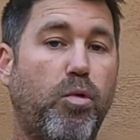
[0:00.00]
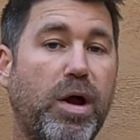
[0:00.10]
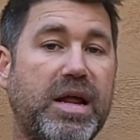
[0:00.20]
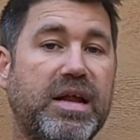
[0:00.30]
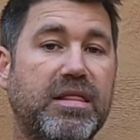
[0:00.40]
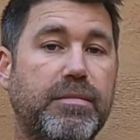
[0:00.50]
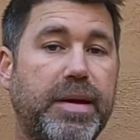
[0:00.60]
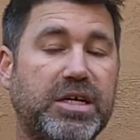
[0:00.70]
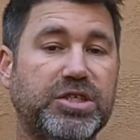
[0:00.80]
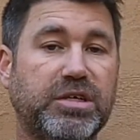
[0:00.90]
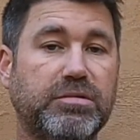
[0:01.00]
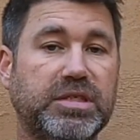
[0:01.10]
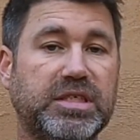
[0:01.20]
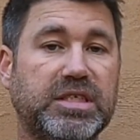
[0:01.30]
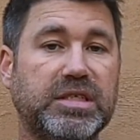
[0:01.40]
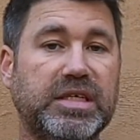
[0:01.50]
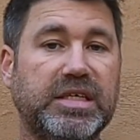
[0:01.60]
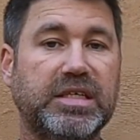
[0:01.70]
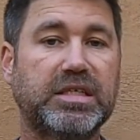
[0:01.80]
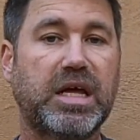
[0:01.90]
What I did the past year
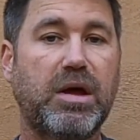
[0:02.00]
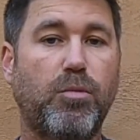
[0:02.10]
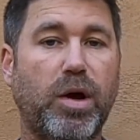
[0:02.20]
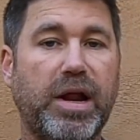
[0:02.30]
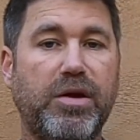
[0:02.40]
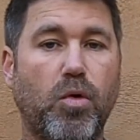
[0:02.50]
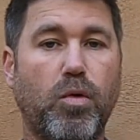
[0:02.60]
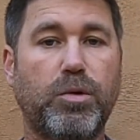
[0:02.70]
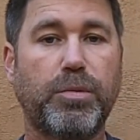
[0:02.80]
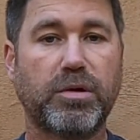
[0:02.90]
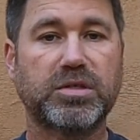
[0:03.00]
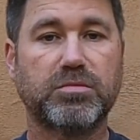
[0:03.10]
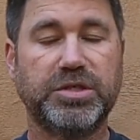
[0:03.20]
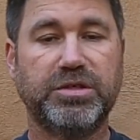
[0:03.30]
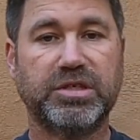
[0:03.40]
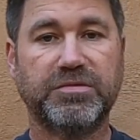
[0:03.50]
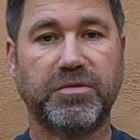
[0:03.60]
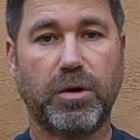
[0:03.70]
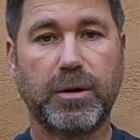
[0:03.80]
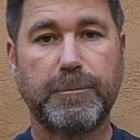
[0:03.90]
is what a normal person would use it
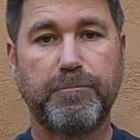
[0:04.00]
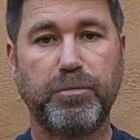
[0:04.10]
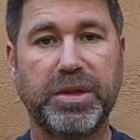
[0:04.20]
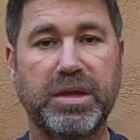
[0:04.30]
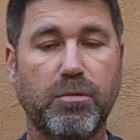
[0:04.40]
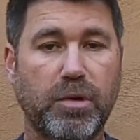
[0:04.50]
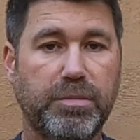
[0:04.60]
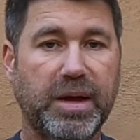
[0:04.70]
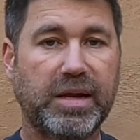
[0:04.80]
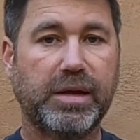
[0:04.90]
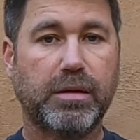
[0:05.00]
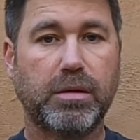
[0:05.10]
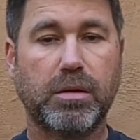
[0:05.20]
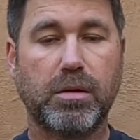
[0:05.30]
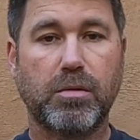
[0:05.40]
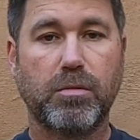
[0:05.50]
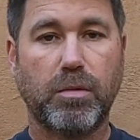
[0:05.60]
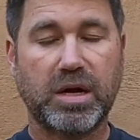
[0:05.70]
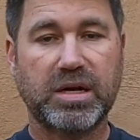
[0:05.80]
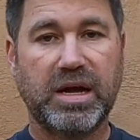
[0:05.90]
for: rappelling,
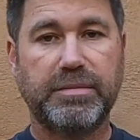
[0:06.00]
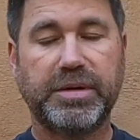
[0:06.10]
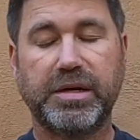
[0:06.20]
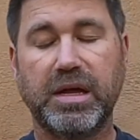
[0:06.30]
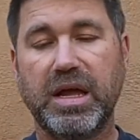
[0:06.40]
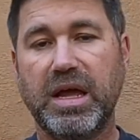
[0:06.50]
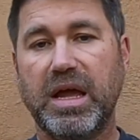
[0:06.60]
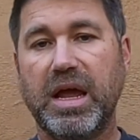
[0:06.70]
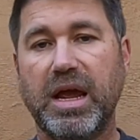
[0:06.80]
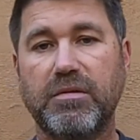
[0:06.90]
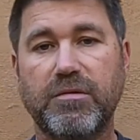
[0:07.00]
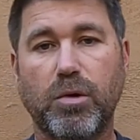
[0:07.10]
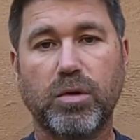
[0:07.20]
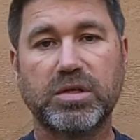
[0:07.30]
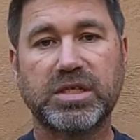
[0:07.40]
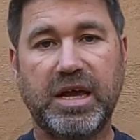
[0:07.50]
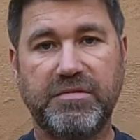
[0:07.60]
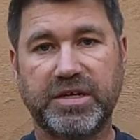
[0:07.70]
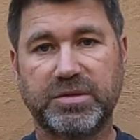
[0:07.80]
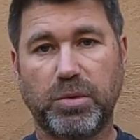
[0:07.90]
rock climbing, and of course
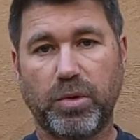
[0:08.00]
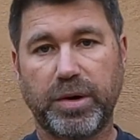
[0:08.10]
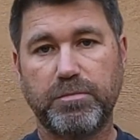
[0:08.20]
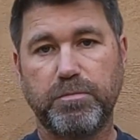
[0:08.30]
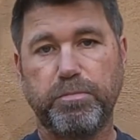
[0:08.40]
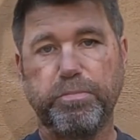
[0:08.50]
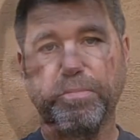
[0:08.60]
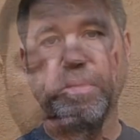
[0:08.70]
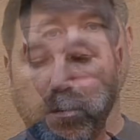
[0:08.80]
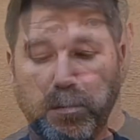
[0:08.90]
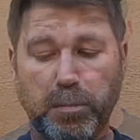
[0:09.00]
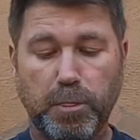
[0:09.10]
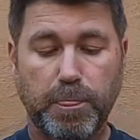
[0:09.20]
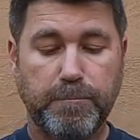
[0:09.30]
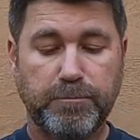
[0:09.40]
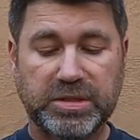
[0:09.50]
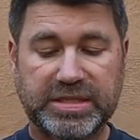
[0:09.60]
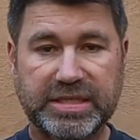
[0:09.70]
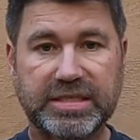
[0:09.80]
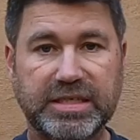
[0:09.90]
cave exploring. So
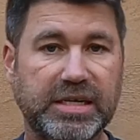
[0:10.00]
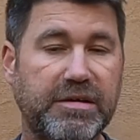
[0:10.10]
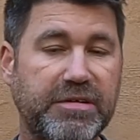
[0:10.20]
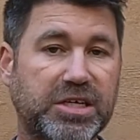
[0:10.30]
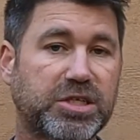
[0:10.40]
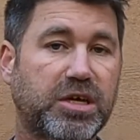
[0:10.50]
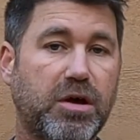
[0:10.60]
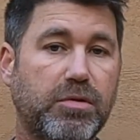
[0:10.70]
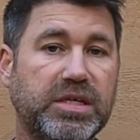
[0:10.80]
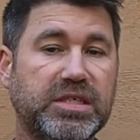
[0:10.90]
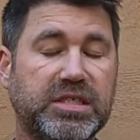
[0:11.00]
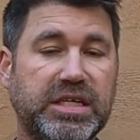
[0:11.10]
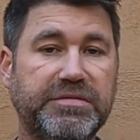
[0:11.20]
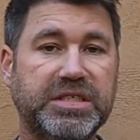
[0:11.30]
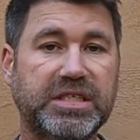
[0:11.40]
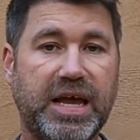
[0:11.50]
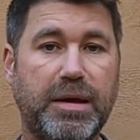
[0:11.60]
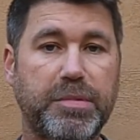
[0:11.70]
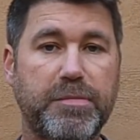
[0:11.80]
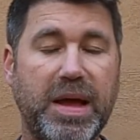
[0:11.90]
since then, I've actually gone into Stevens
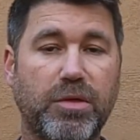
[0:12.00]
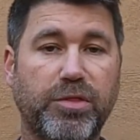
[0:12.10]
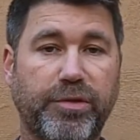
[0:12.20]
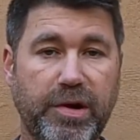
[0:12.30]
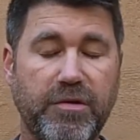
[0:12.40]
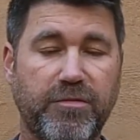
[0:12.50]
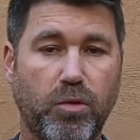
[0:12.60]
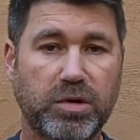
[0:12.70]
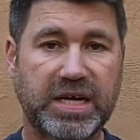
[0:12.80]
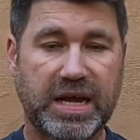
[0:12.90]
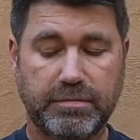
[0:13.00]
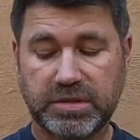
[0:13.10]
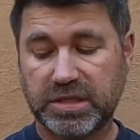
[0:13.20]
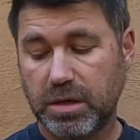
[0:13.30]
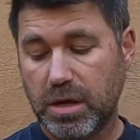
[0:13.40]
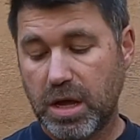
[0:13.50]
Gap about 3 or 4 times.